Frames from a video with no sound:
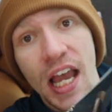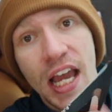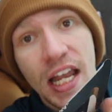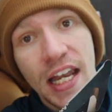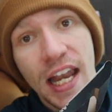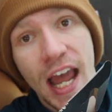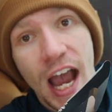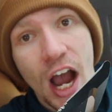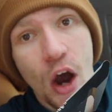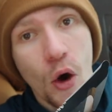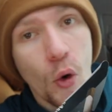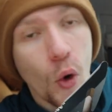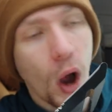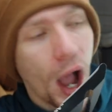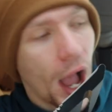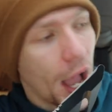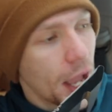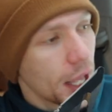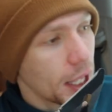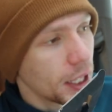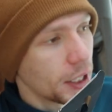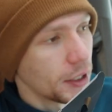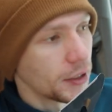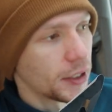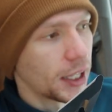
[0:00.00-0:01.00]
Now, I,
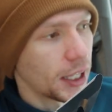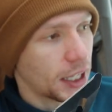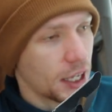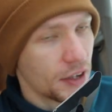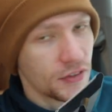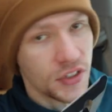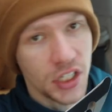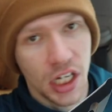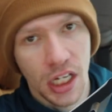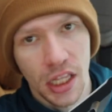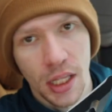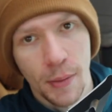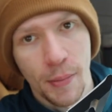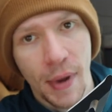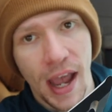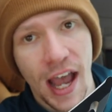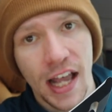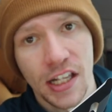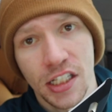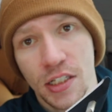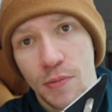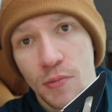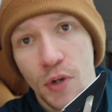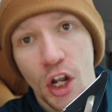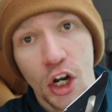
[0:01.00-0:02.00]
like I've said in the
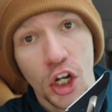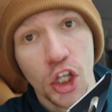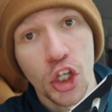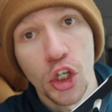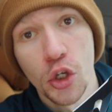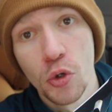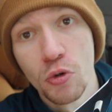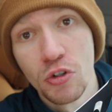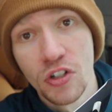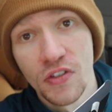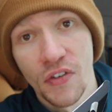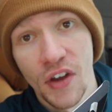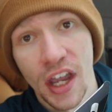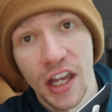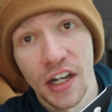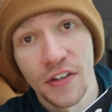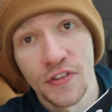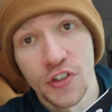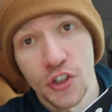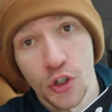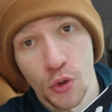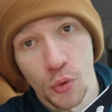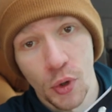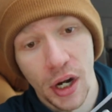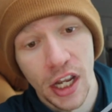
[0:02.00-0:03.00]
past, I'm not a huge fan of
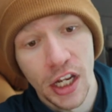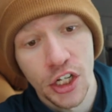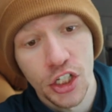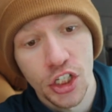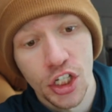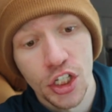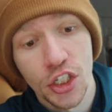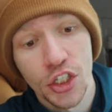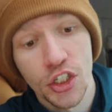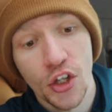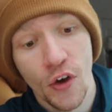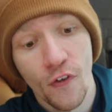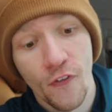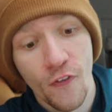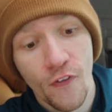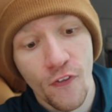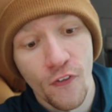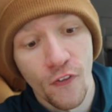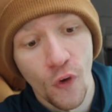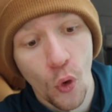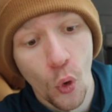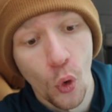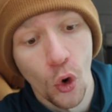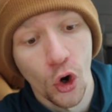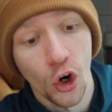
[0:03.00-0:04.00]
serrations
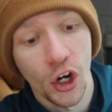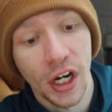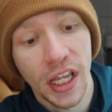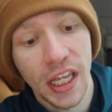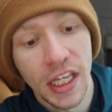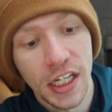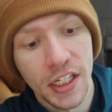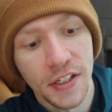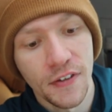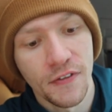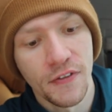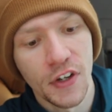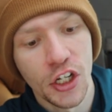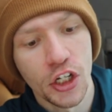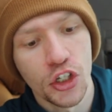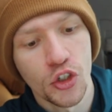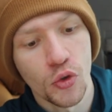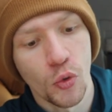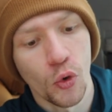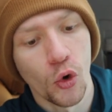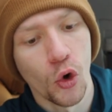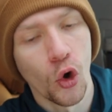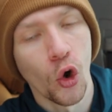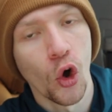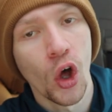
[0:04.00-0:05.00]
for
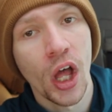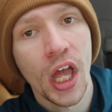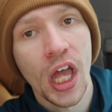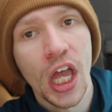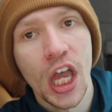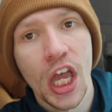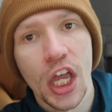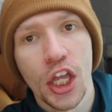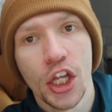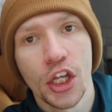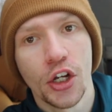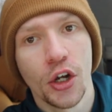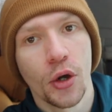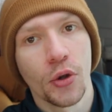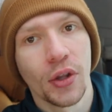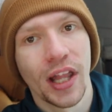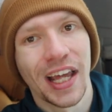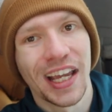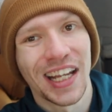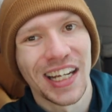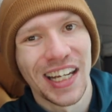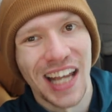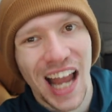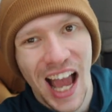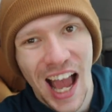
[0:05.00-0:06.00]
individual, you know,
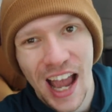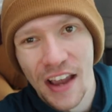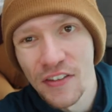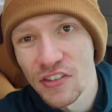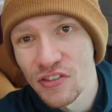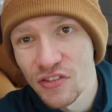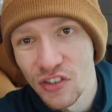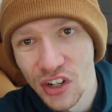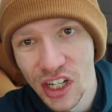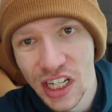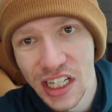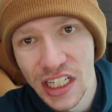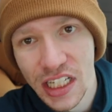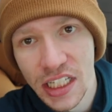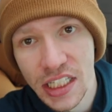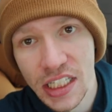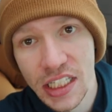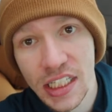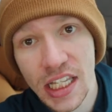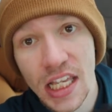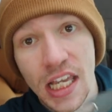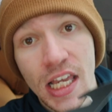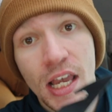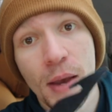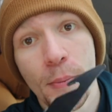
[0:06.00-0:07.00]
like knives for E D C,
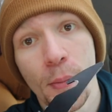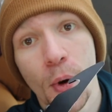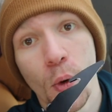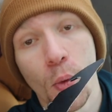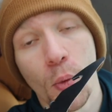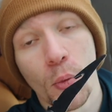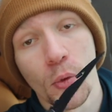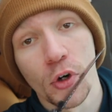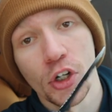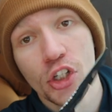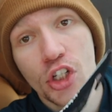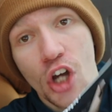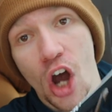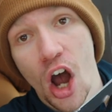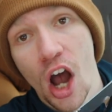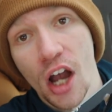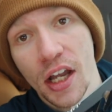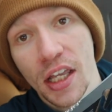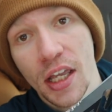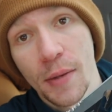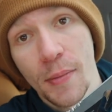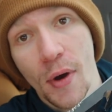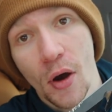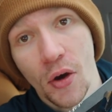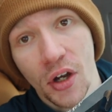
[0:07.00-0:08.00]
but when we're
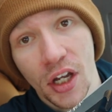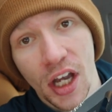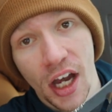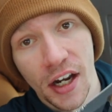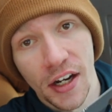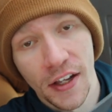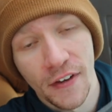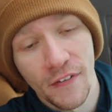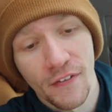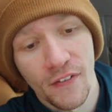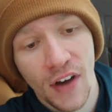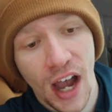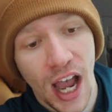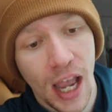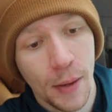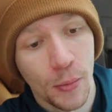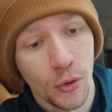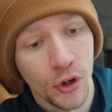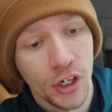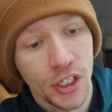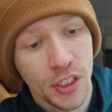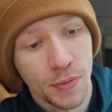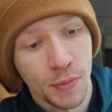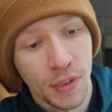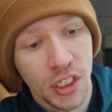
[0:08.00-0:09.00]
talking about cutting
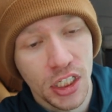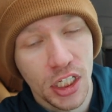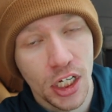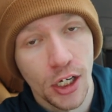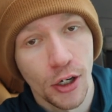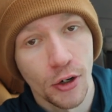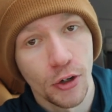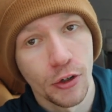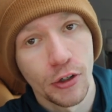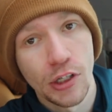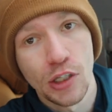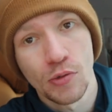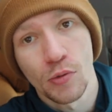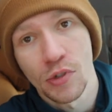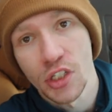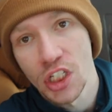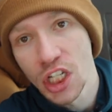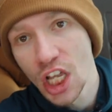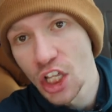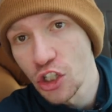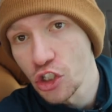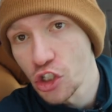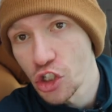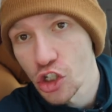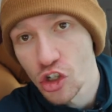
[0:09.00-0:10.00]
fibrous materials, once
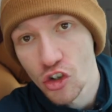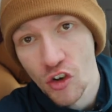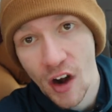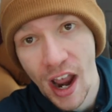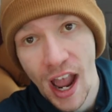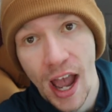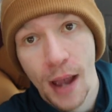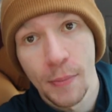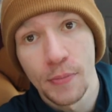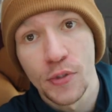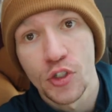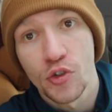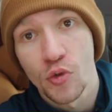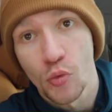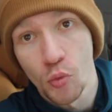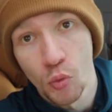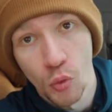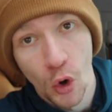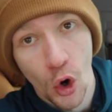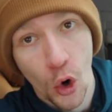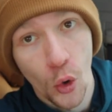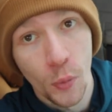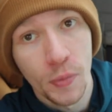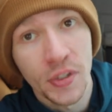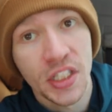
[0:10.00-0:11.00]
again, straps,
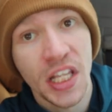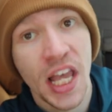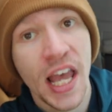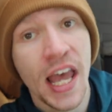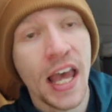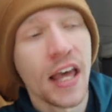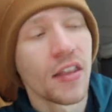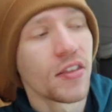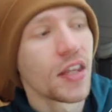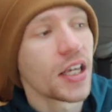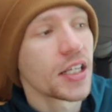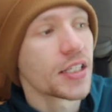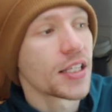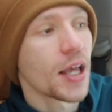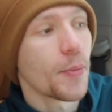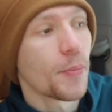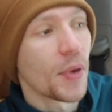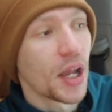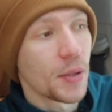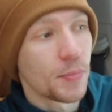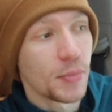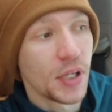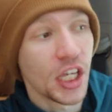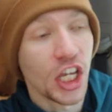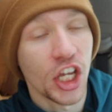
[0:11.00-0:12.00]
ropes, things that
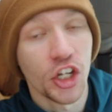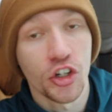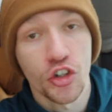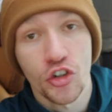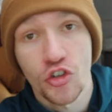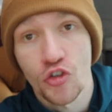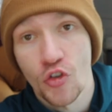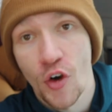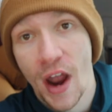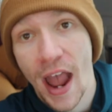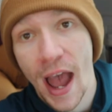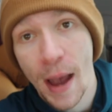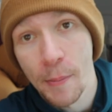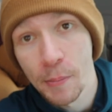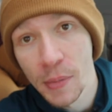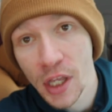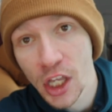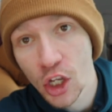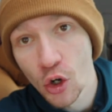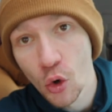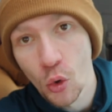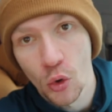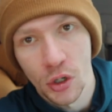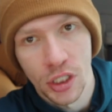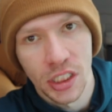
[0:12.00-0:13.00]
might be
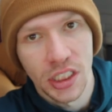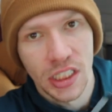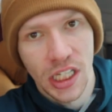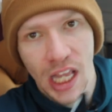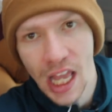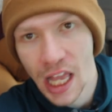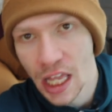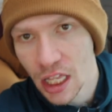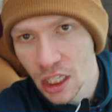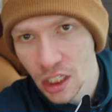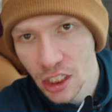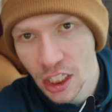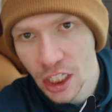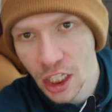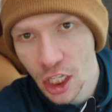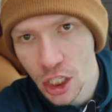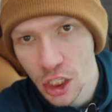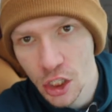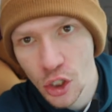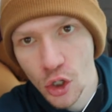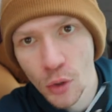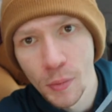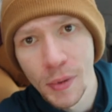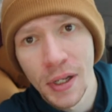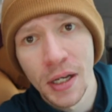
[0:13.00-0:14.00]
entrapping or entangling a
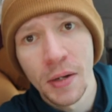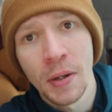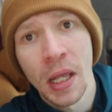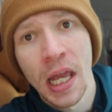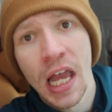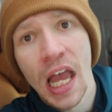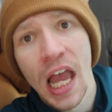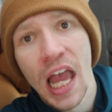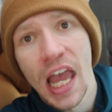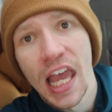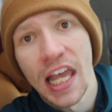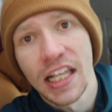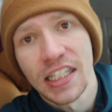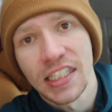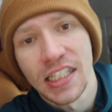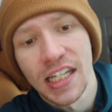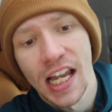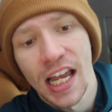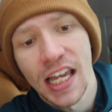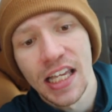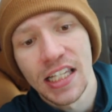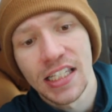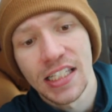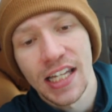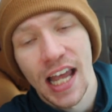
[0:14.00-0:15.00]
human, it's
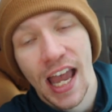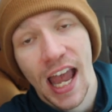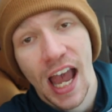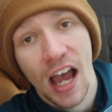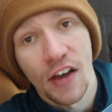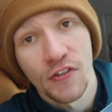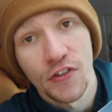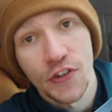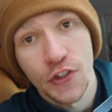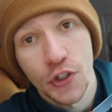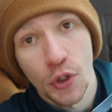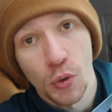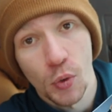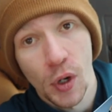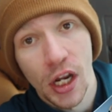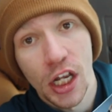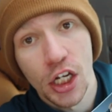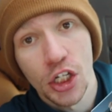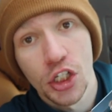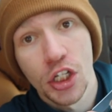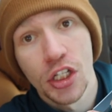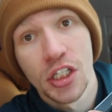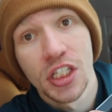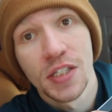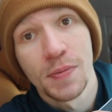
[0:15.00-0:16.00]
nice to have
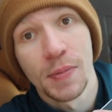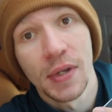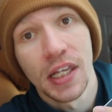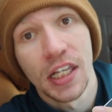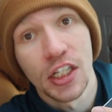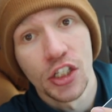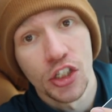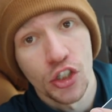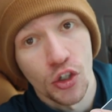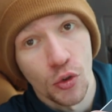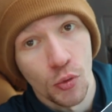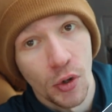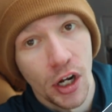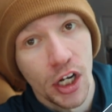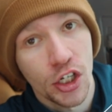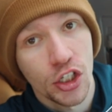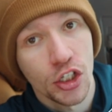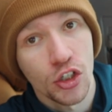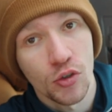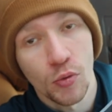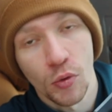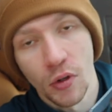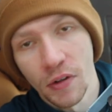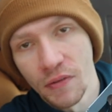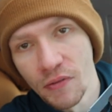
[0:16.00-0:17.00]
serrations because serrations will